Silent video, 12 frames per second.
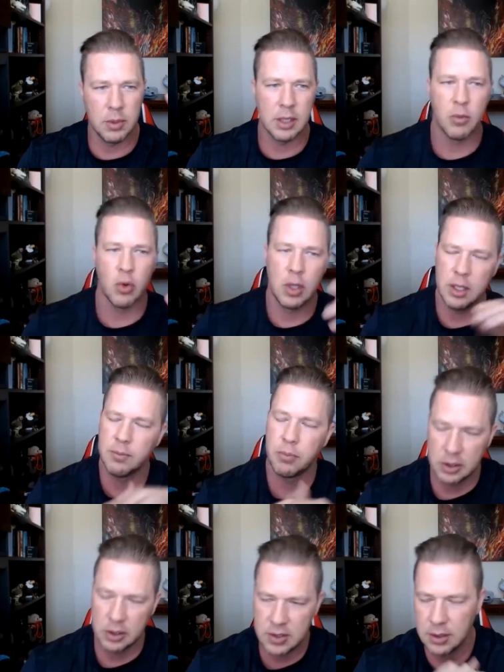normally a
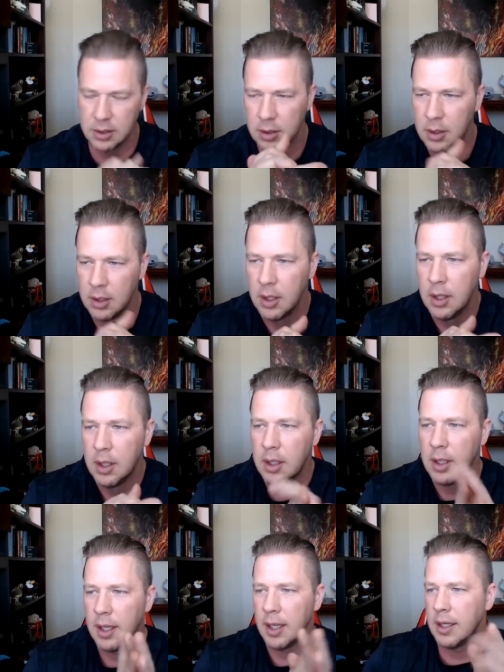morning person,
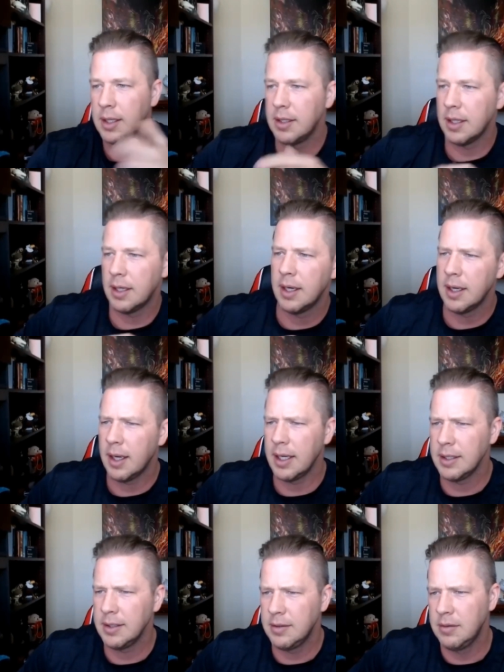and
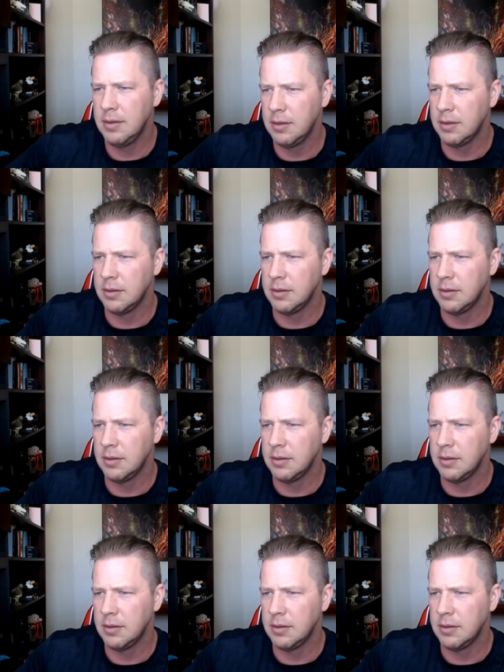uh, I